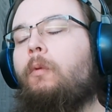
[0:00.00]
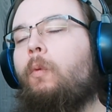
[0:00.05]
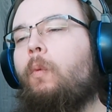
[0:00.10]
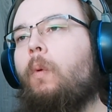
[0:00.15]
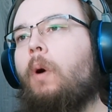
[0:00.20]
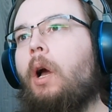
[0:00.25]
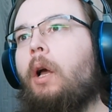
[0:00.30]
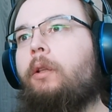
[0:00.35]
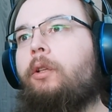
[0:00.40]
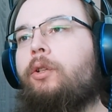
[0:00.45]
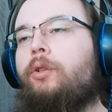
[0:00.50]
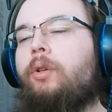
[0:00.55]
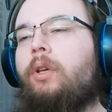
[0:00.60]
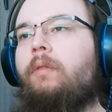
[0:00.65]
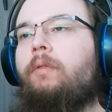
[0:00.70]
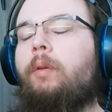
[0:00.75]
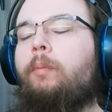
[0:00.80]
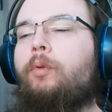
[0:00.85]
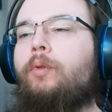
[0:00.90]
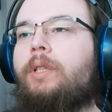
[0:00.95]
Why did
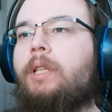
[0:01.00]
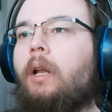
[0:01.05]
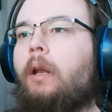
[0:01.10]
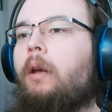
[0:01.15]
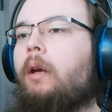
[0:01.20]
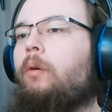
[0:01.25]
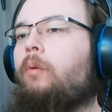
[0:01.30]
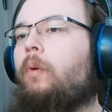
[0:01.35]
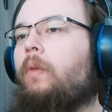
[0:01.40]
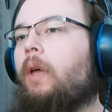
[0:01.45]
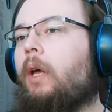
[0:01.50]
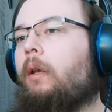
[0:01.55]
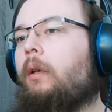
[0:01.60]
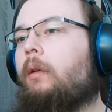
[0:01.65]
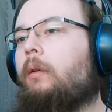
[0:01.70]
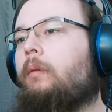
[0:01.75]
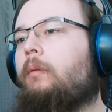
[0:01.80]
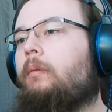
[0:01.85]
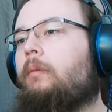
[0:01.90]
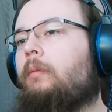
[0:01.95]
you give them to Sanraku
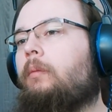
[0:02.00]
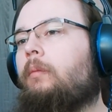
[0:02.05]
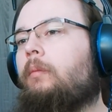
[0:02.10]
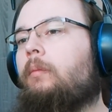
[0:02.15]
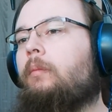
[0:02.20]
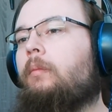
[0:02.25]
then?